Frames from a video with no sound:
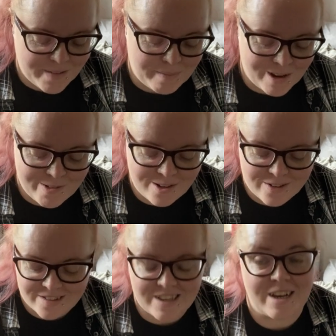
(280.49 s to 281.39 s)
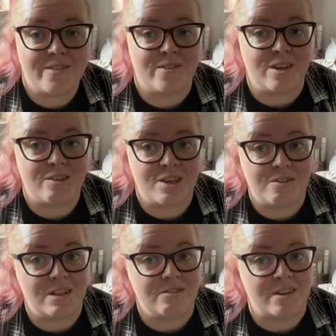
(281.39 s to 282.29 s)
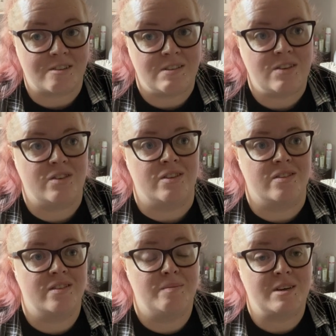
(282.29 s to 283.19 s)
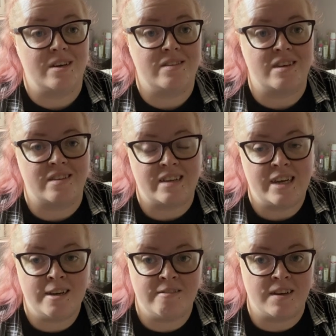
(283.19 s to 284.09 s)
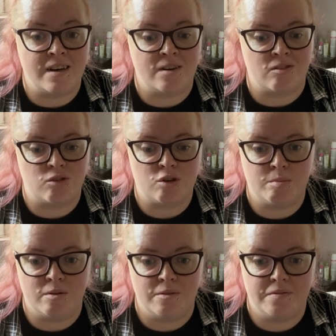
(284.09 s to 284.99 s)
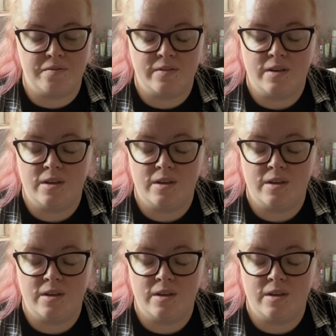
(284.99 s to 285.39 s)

but I thought I'd just get a few cute little decorations, because there's an area on top of